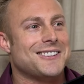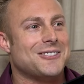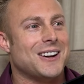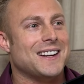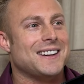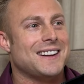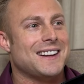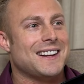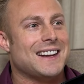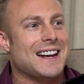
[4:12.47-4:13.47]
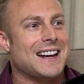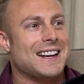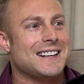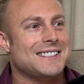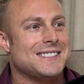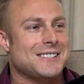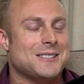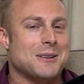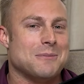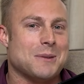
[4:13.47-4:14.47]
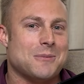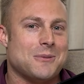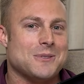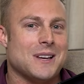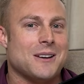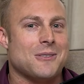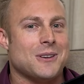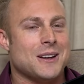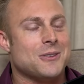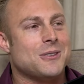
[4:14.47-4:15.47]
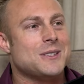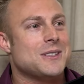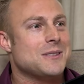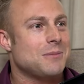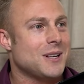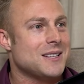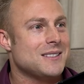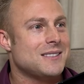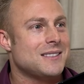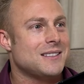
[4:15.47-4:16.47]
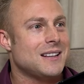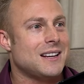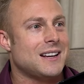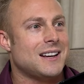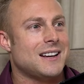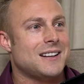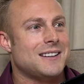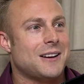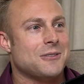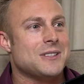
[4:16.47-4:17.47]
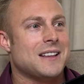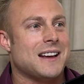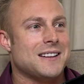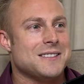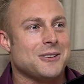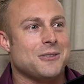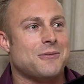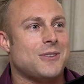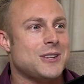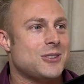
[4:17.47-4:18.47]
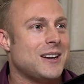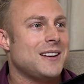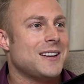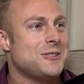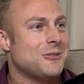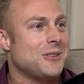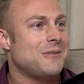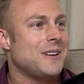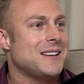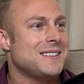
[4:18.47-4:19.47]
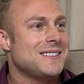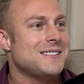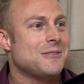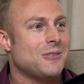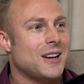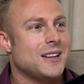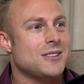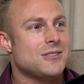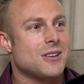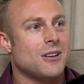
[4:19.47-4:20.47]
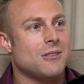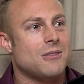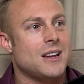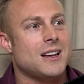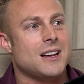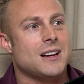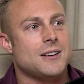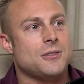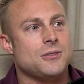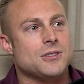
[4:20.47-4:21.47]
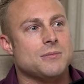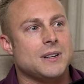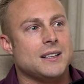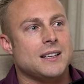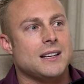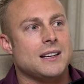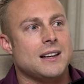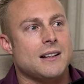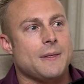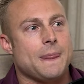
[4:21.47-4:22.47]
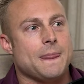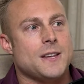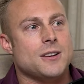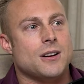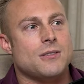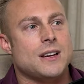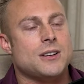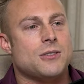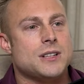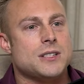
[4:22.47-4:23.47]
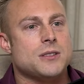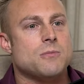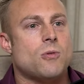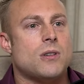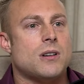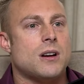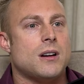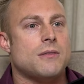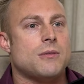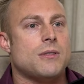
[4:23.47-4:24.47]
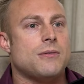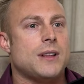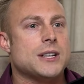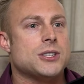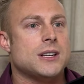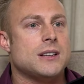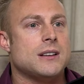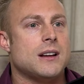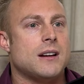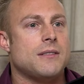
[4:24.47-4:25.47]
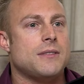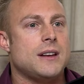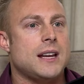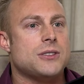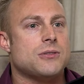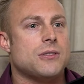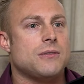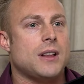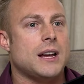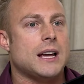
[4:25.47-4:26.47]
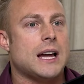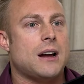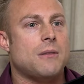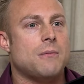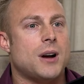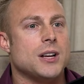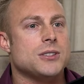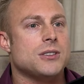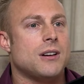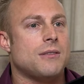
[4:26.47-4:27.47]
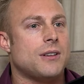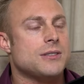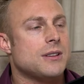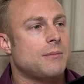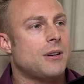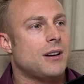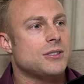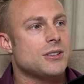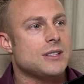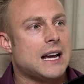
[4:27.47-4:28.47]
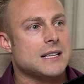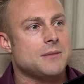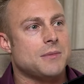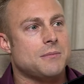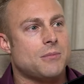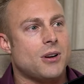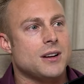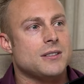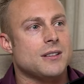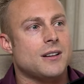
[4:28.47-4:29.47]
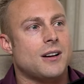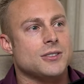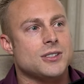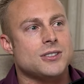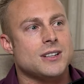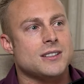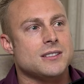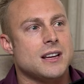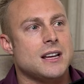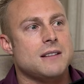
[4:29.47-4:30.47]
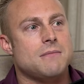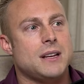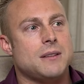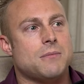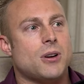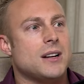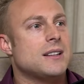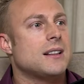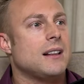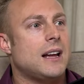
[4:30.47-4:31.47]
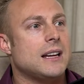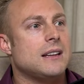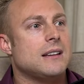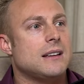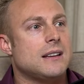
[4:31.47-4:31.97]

right? And some people will say, oh, ignorance is bliss. And I'll say that until the freight train hits you in the face, right? Yes. So ultimately, you know, ignorance is more of a reflection of the nature of like how much of our subconscious hasn't been brought to consciousness, meaning brought to the light.